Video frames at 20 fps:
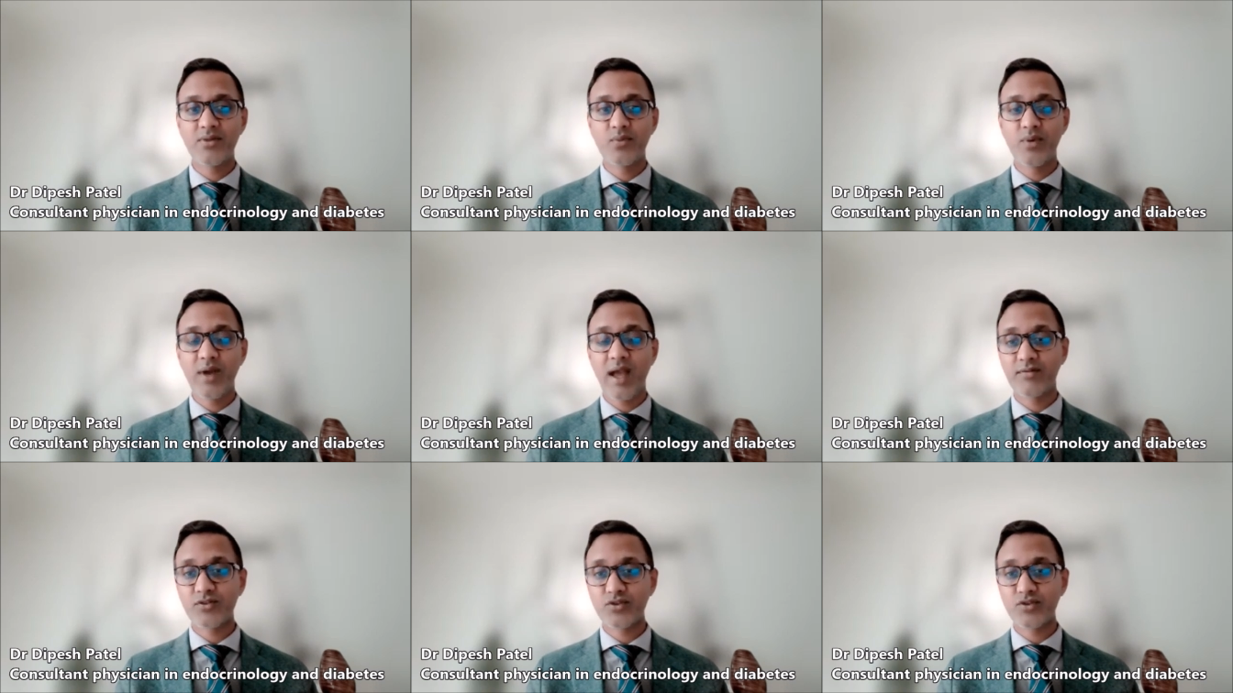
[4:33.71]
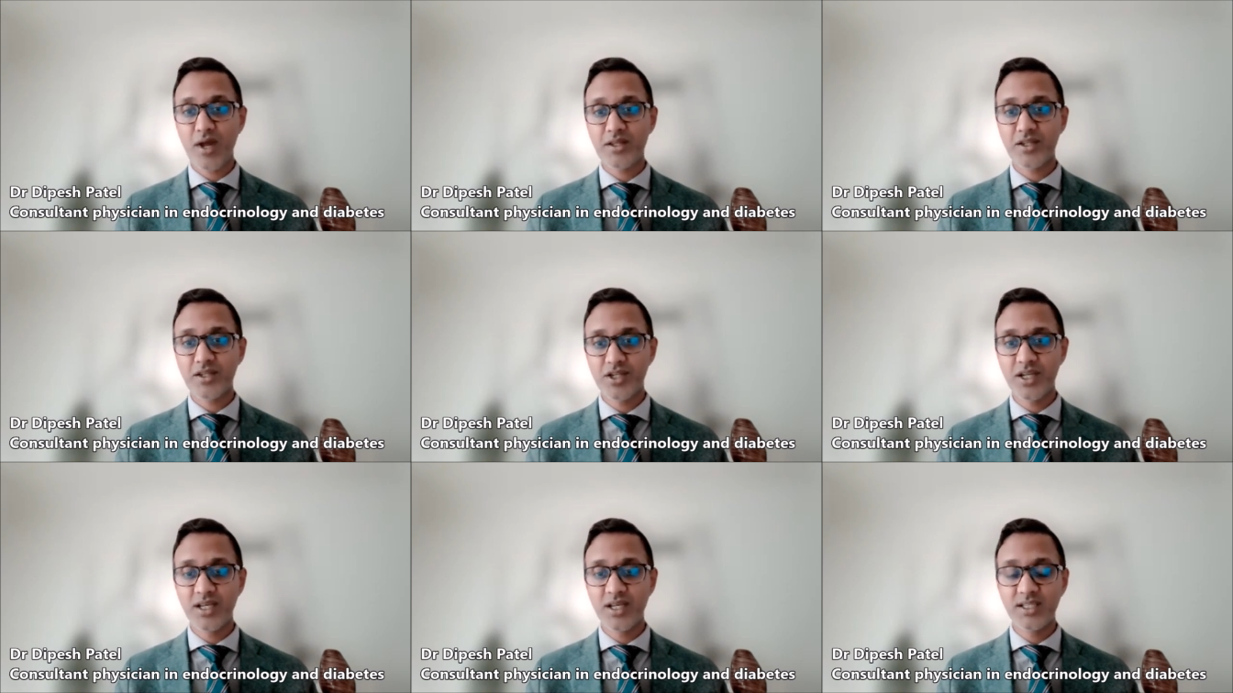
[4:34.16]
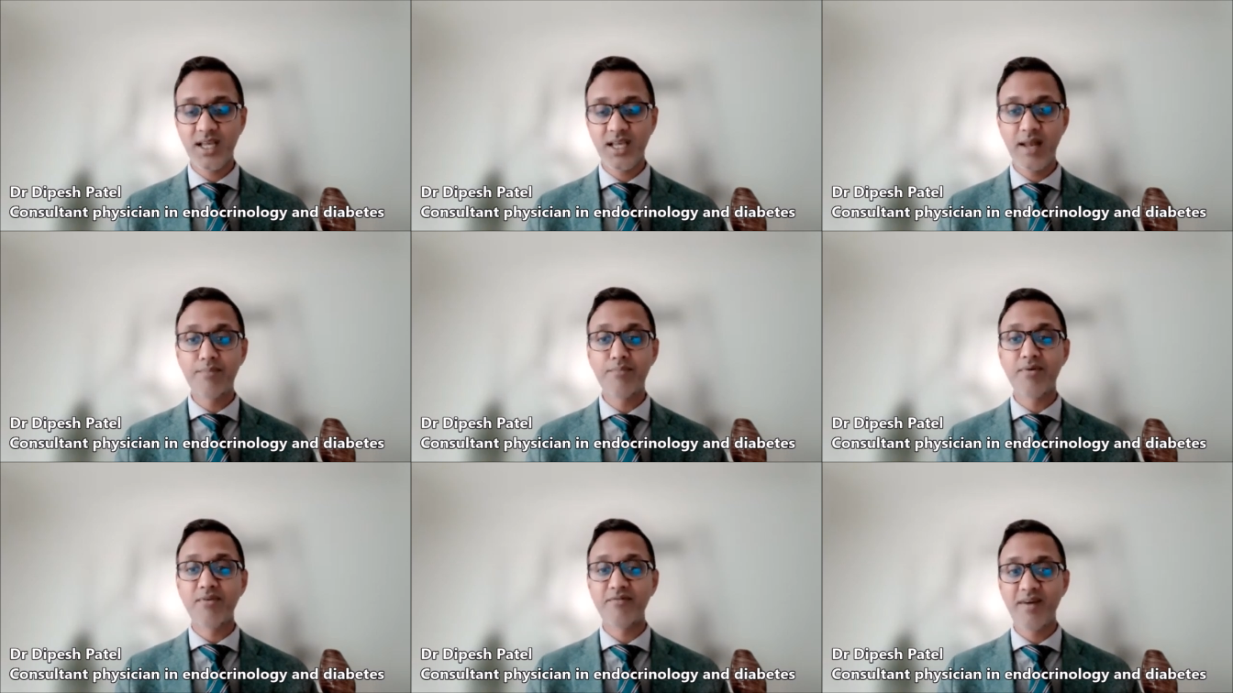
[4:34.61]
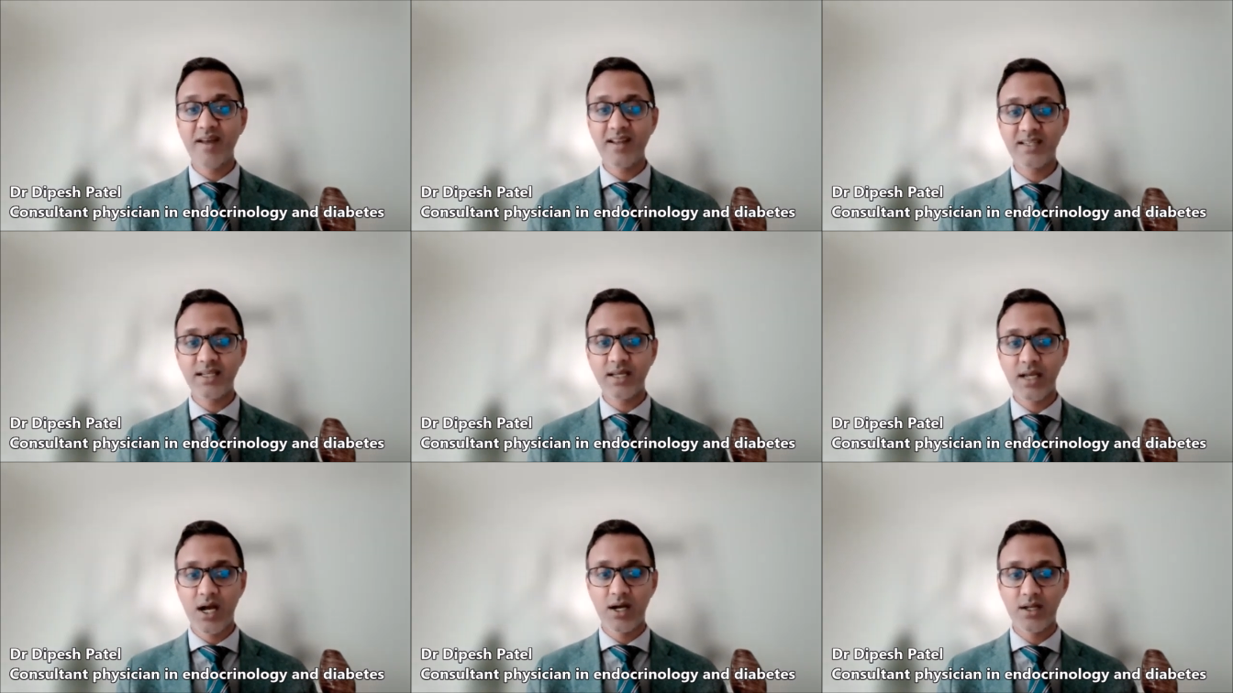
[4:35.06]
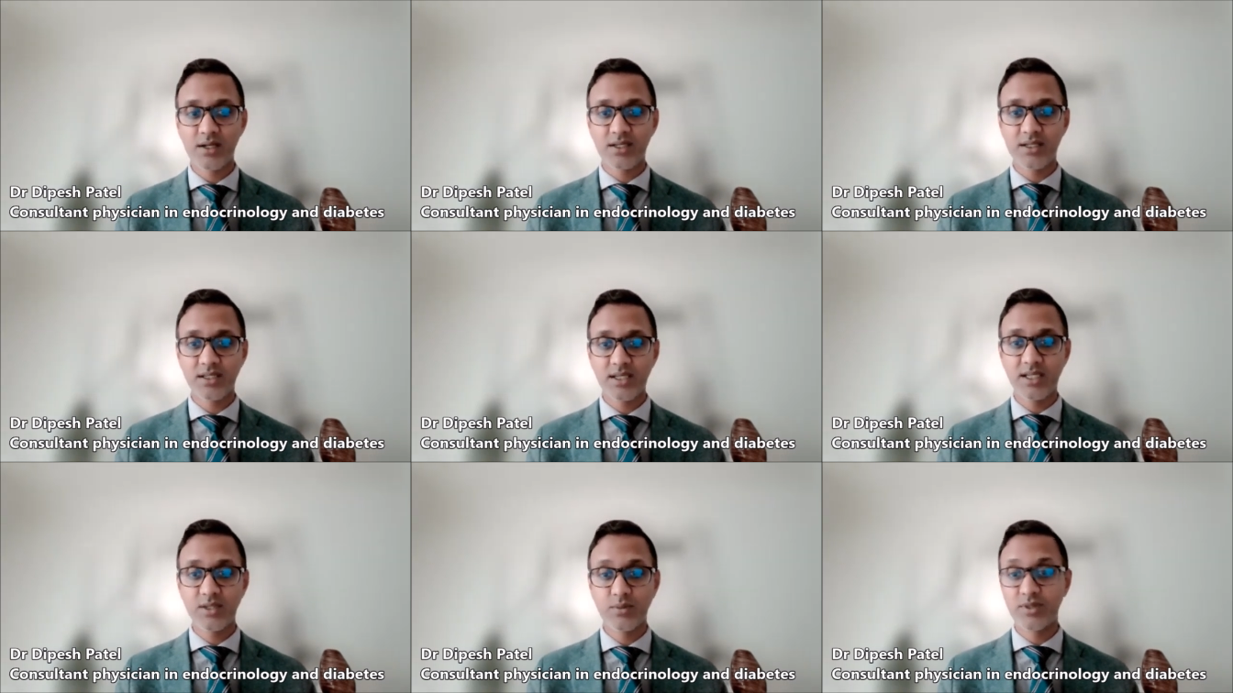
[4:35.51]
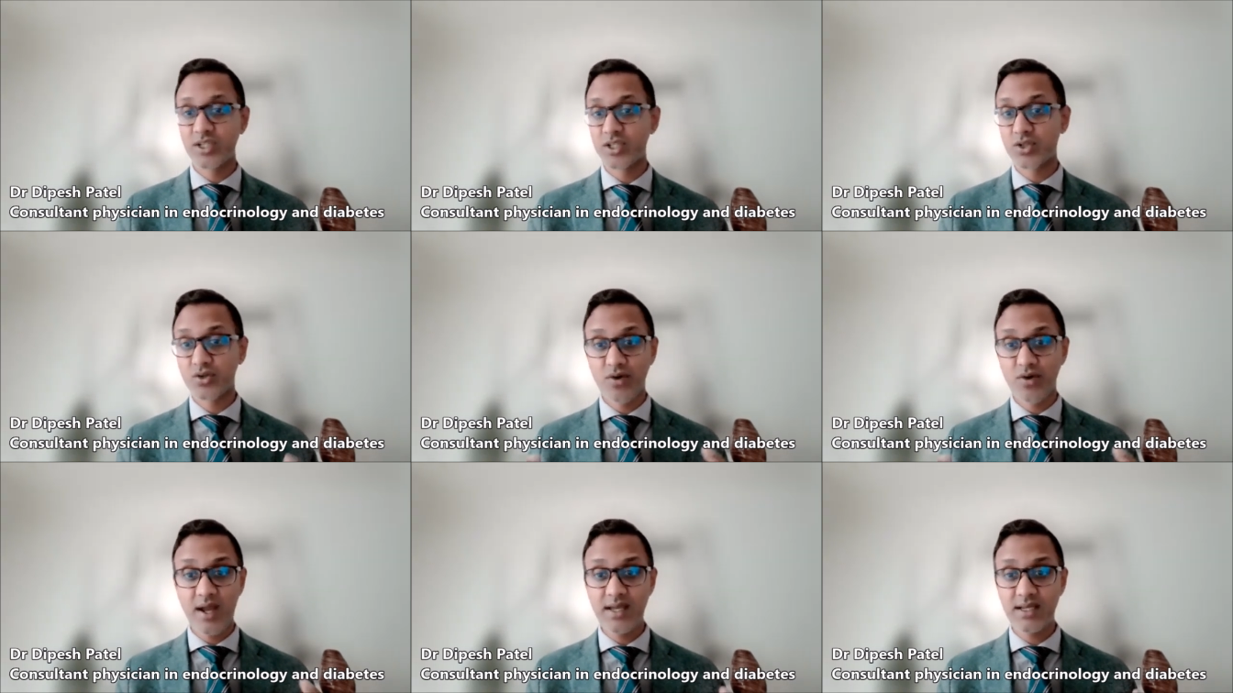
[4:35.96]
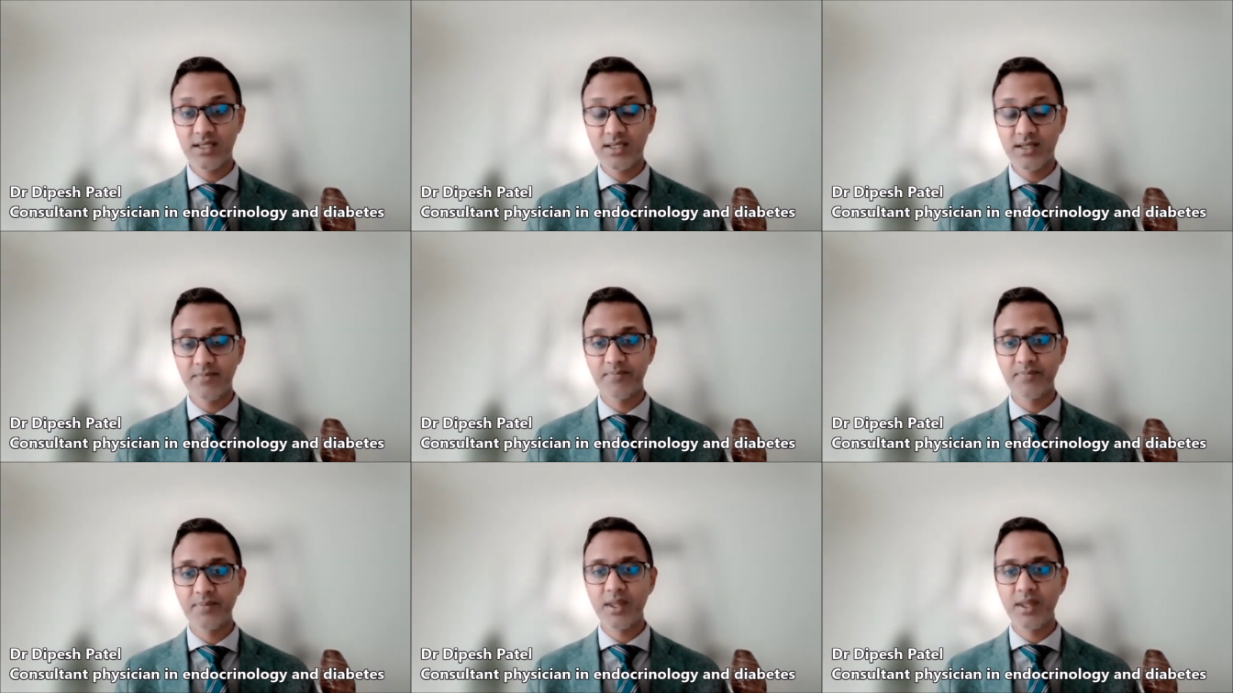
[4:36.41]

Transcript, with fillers: we have strategies in preventing heart disease, which is great.